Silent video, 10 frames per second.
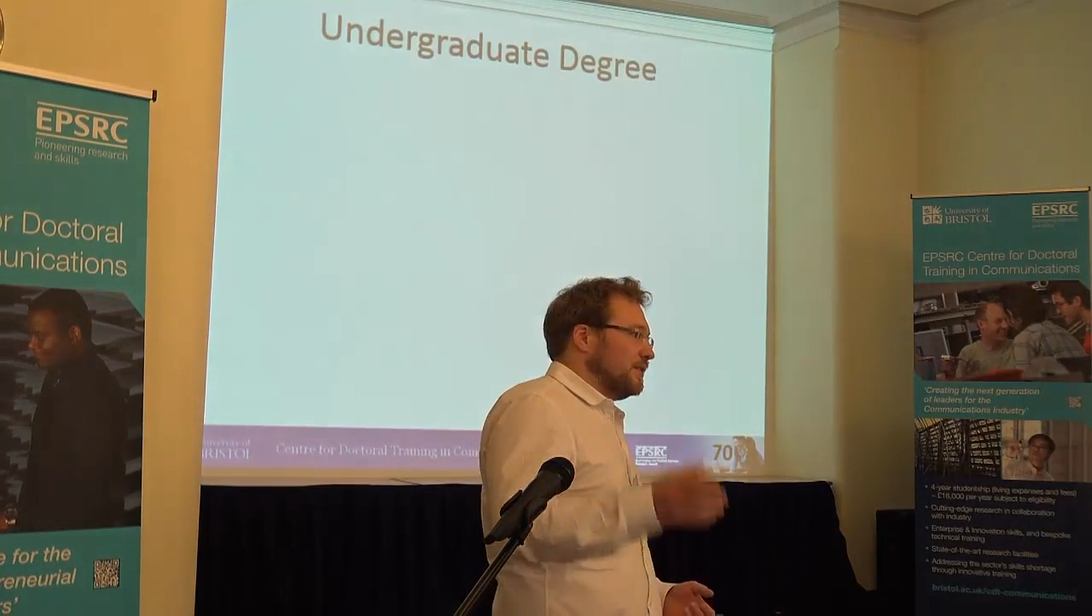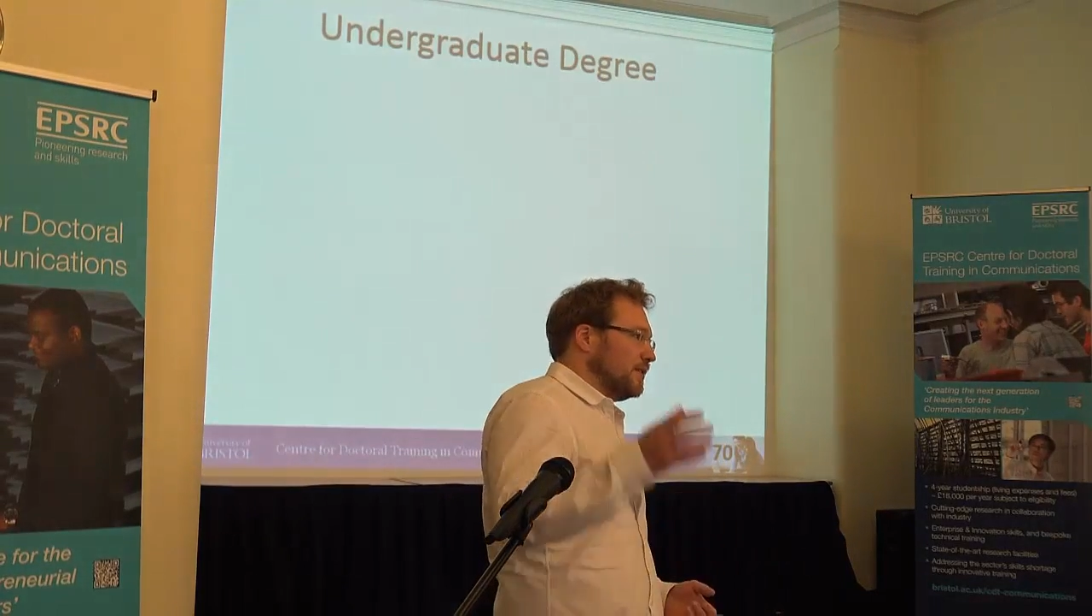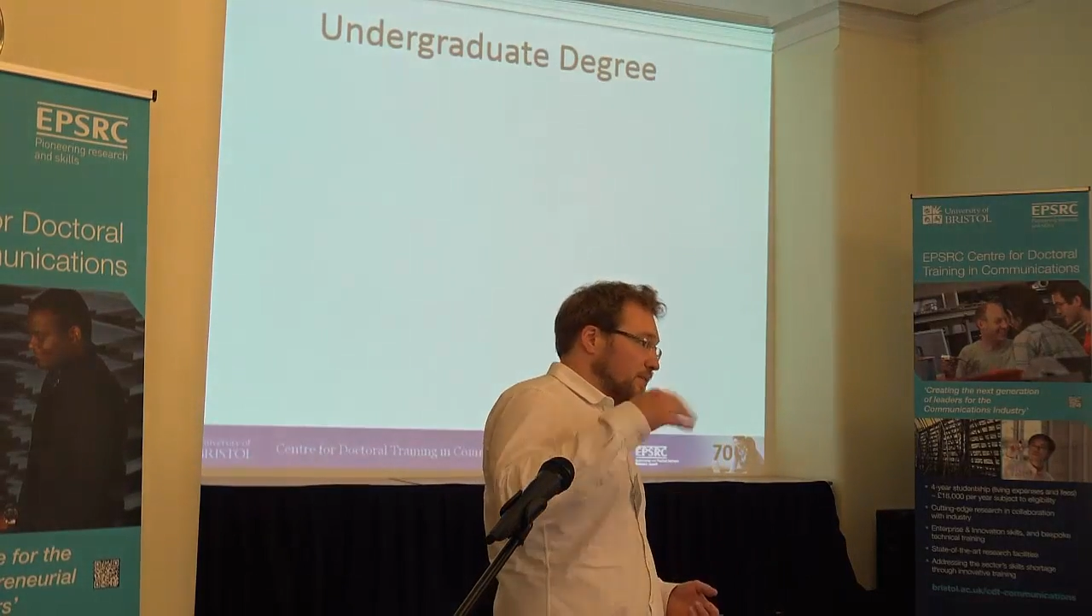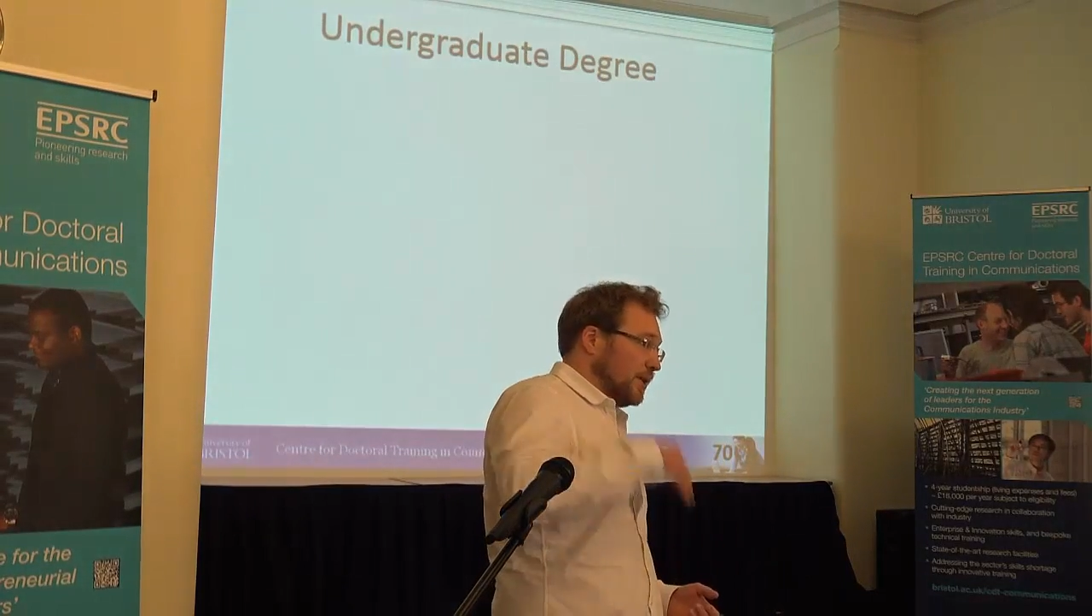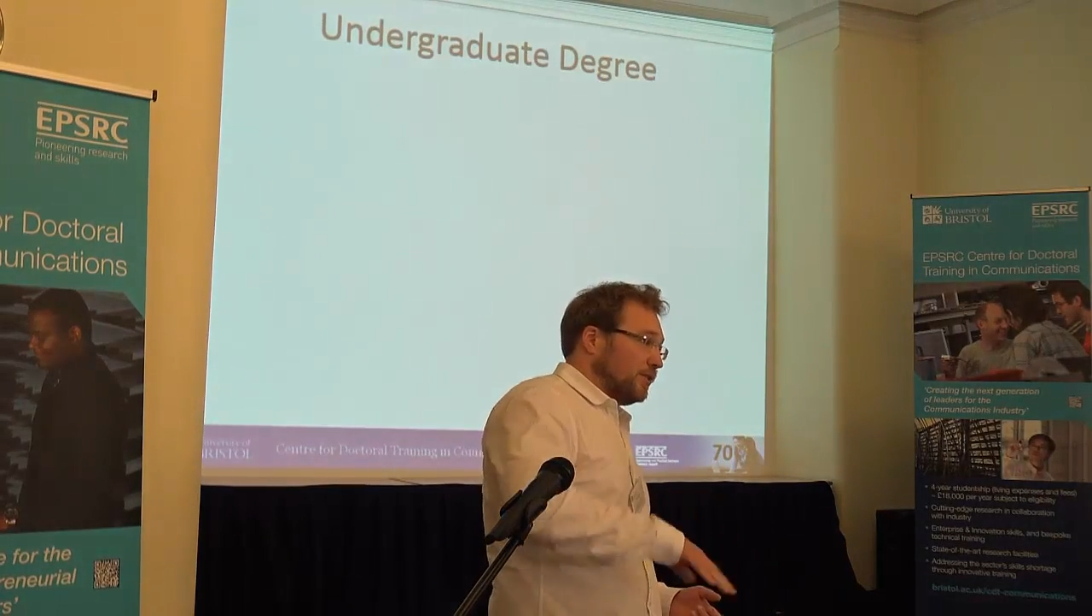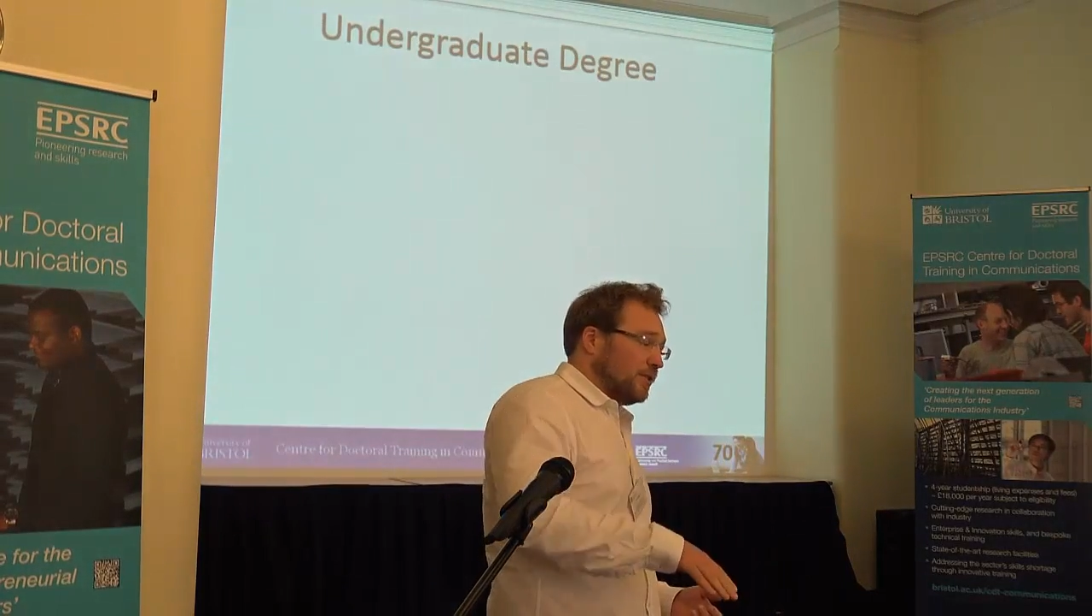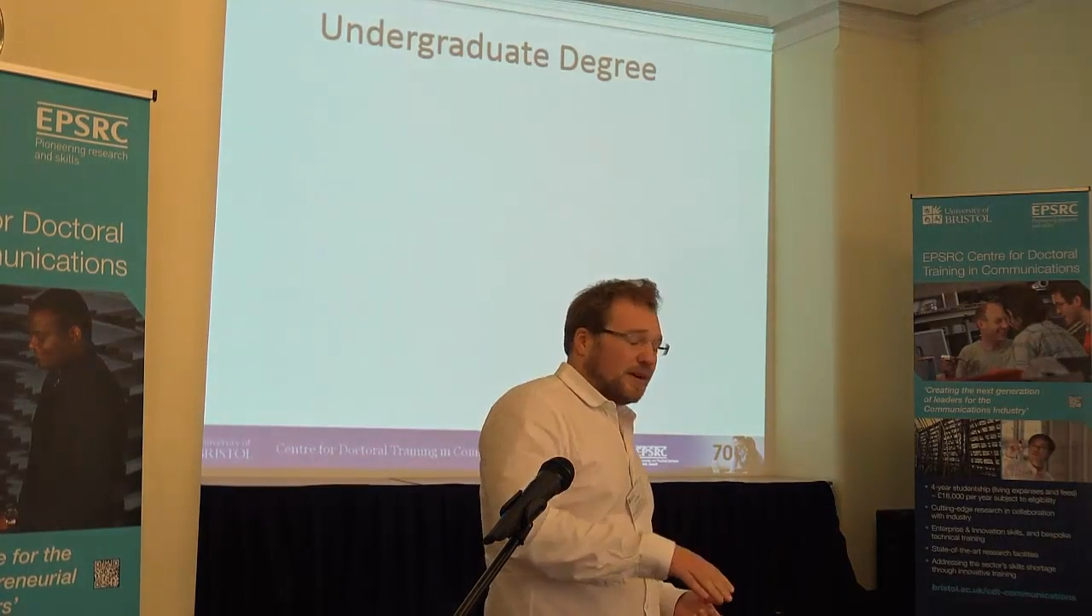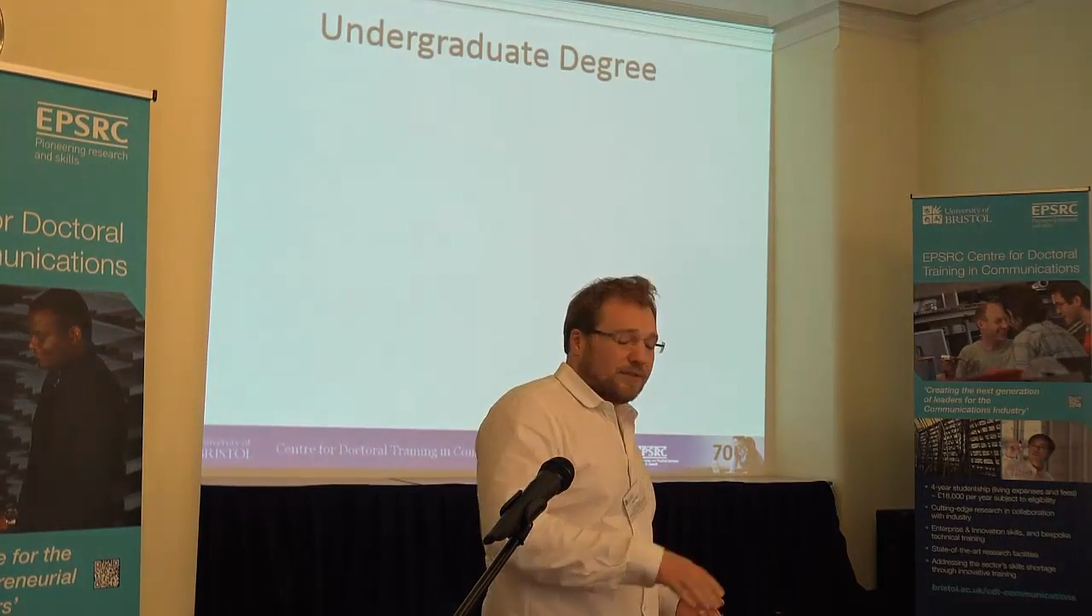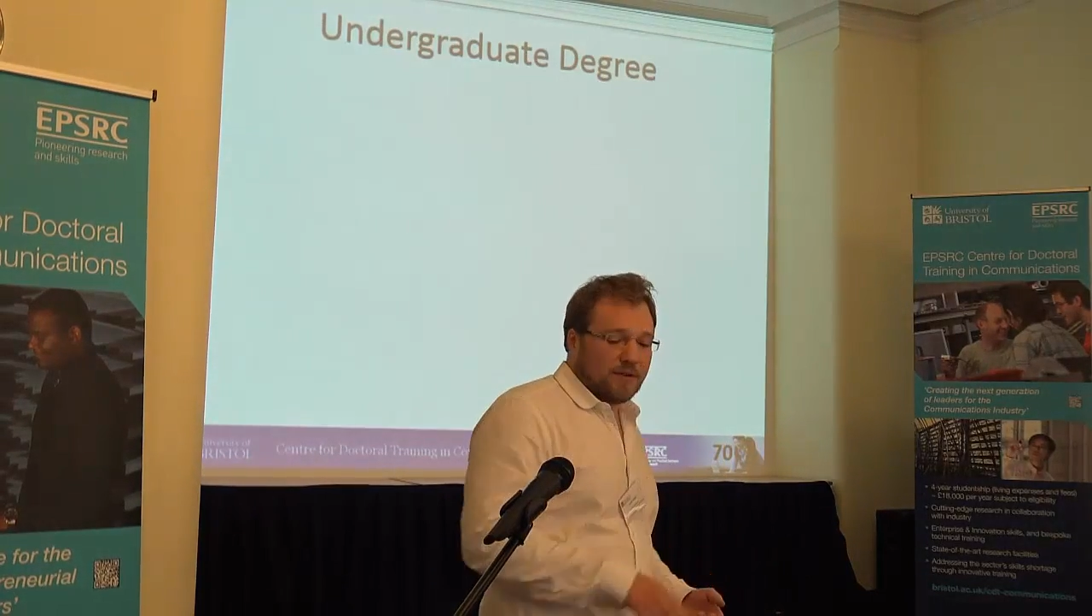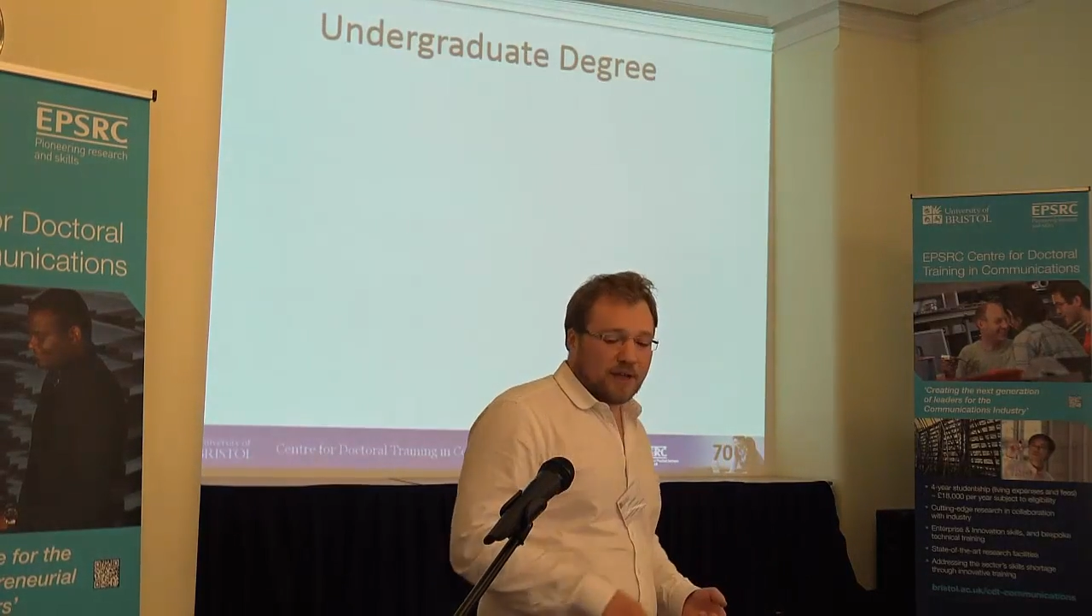I did my
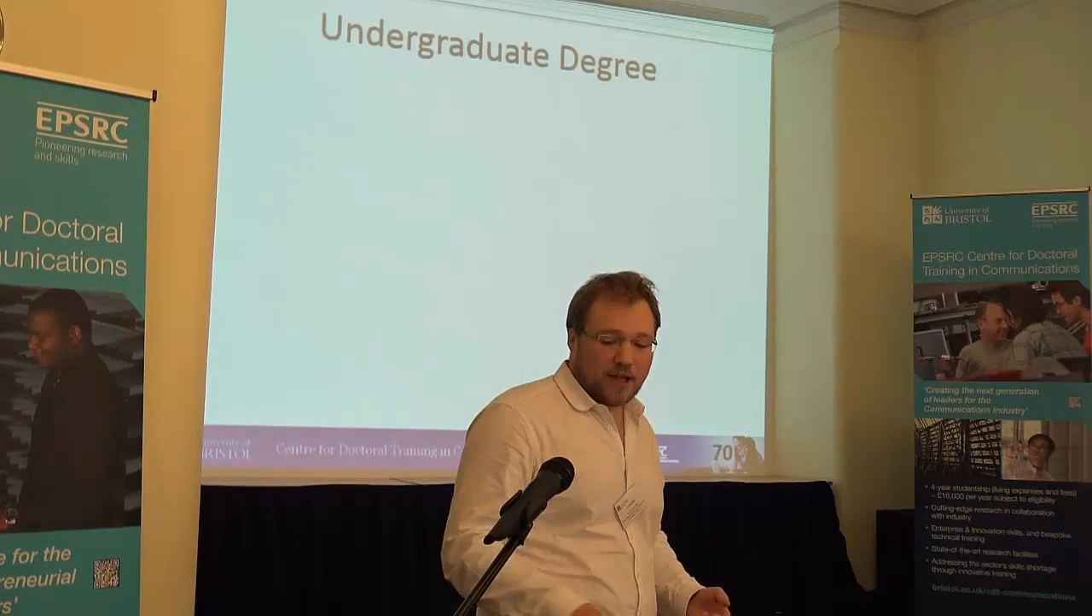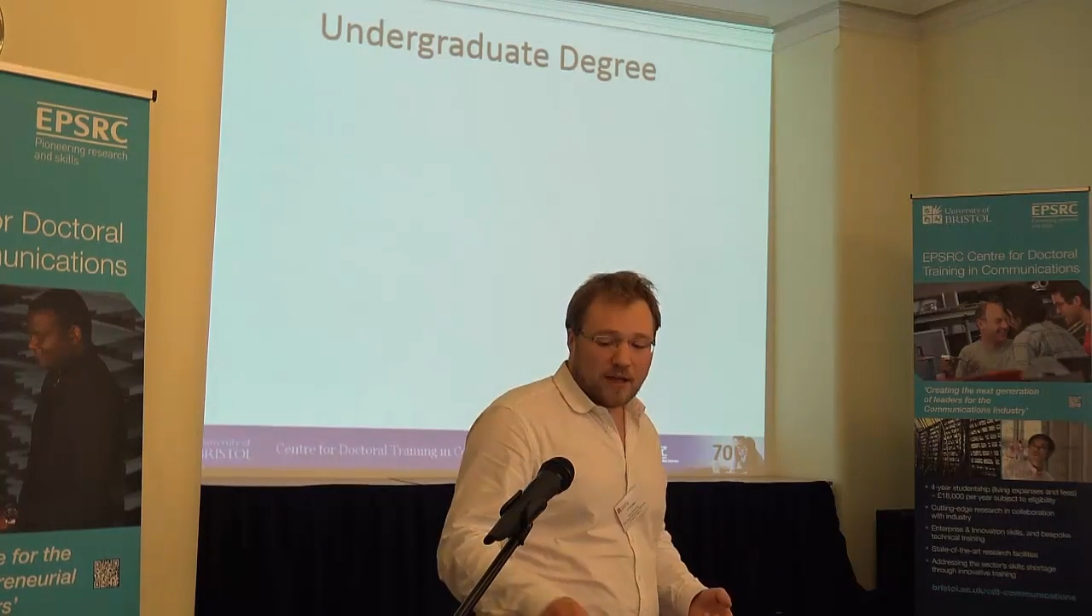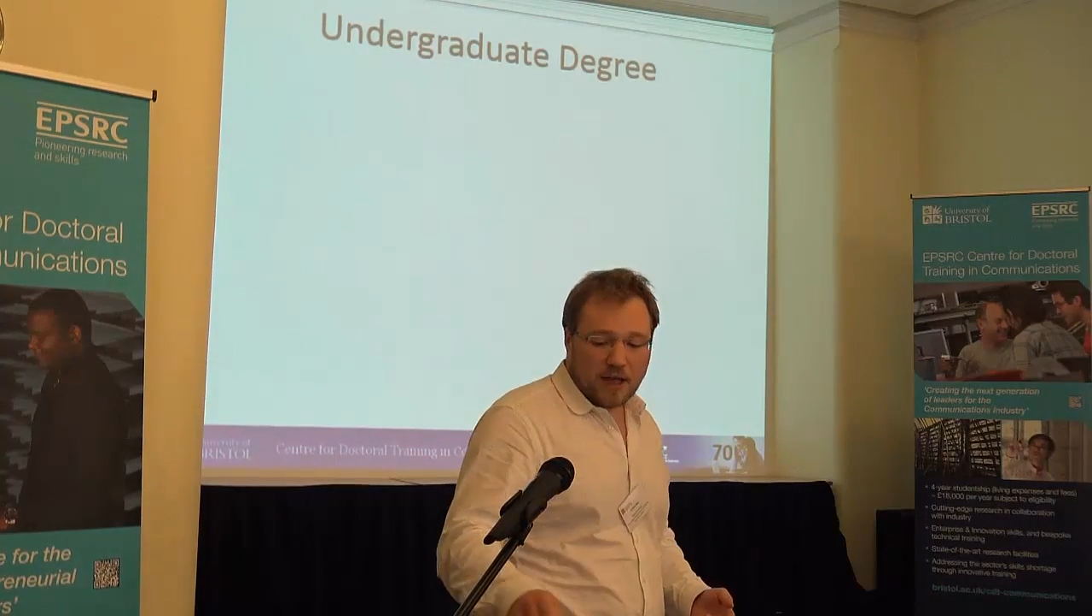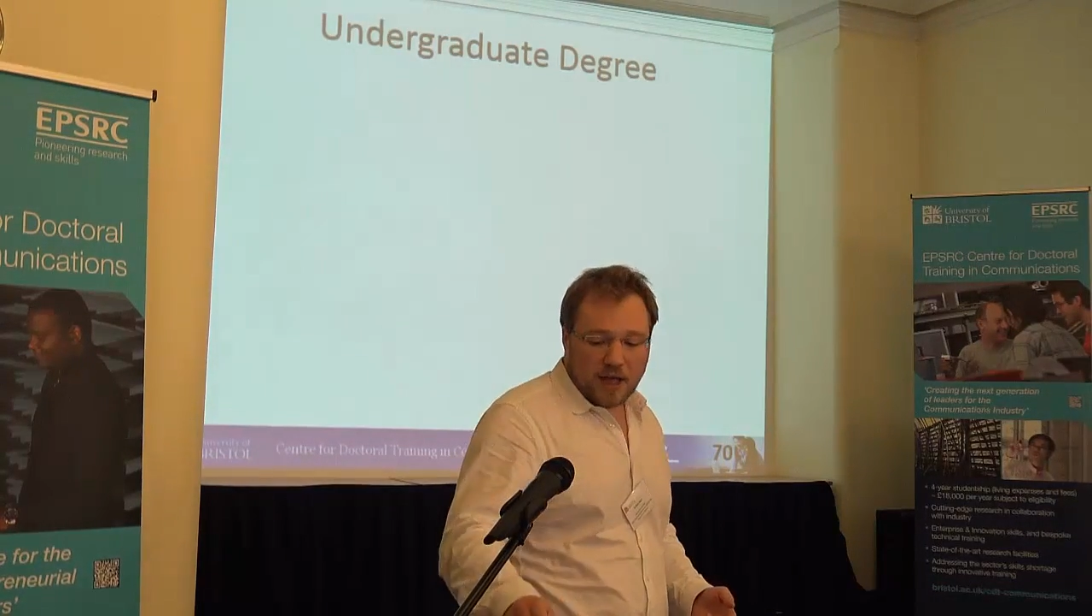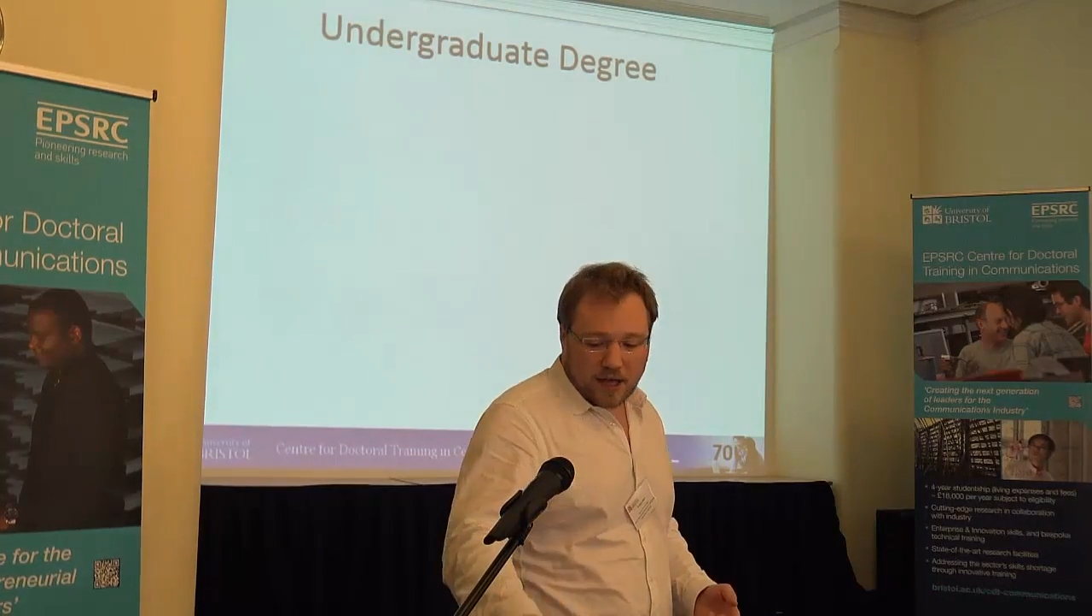undergraduate degree here